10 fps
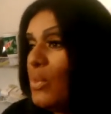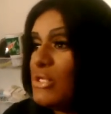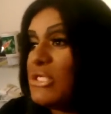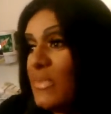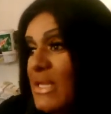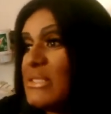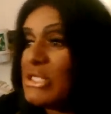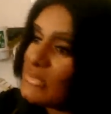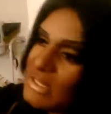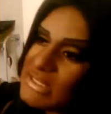when she's
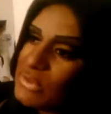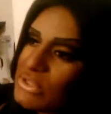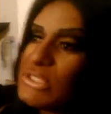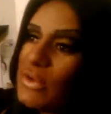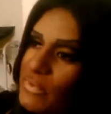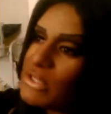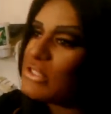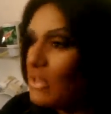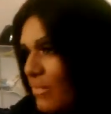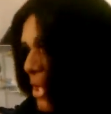Melissa, when she's
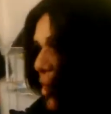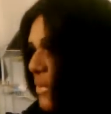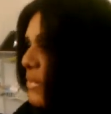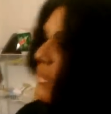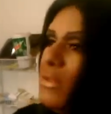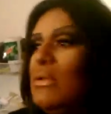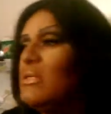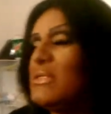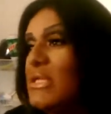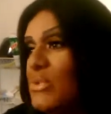Alfredo,
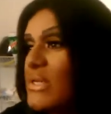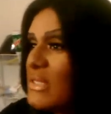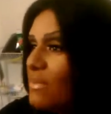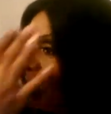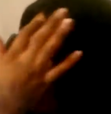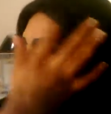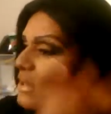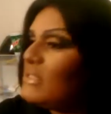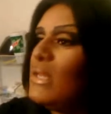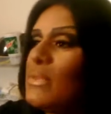just like Twix and Maya, you
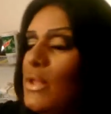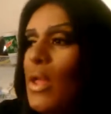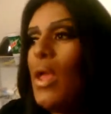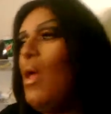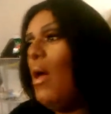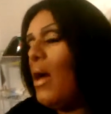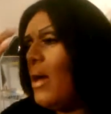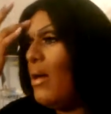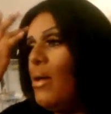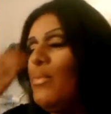know, same
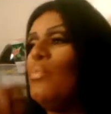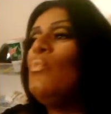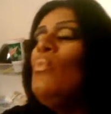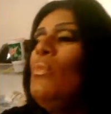thing.